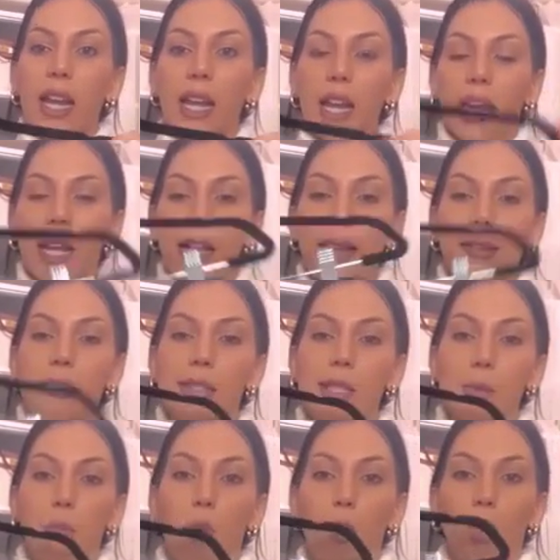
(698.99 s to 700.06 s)
It is
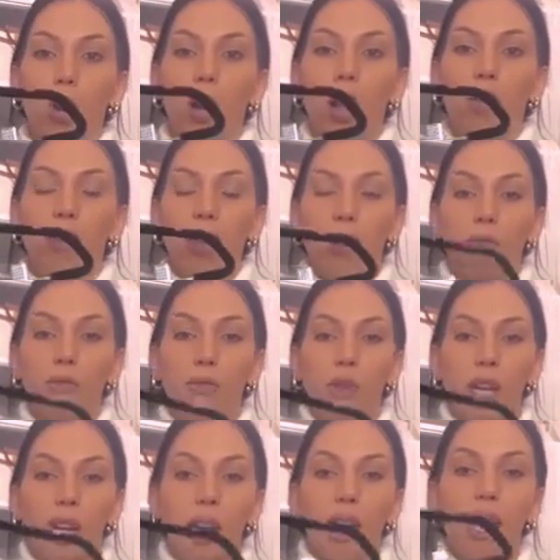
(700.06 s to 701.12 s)
more of a
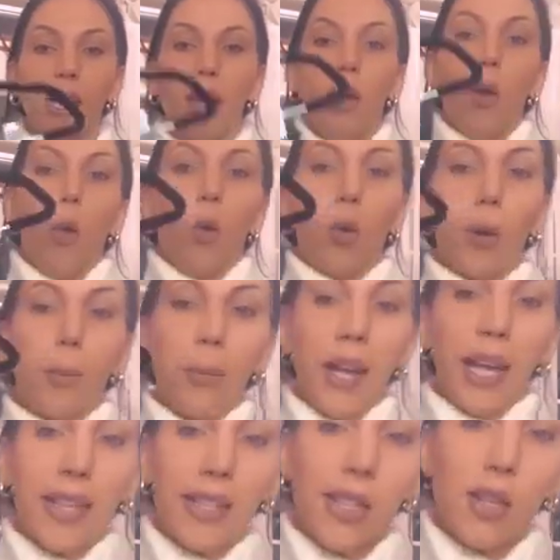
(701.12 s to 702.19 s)
fitted or
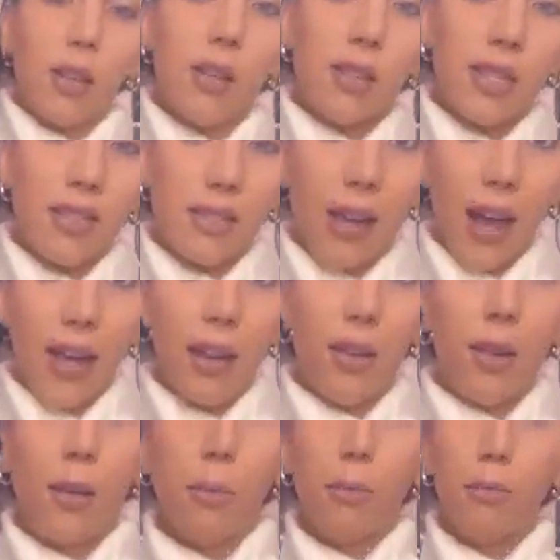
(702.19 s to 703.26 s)
pencil
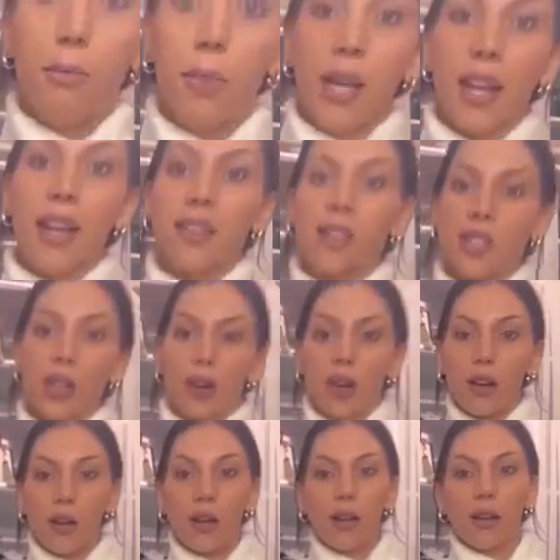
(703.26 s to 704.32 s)
style midi
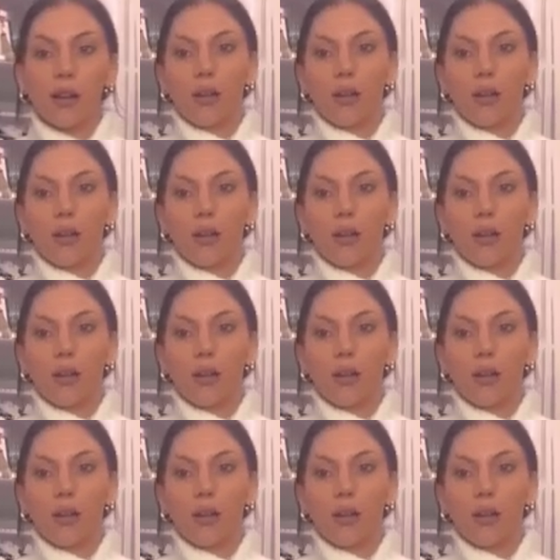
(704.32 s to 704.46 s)
skirt.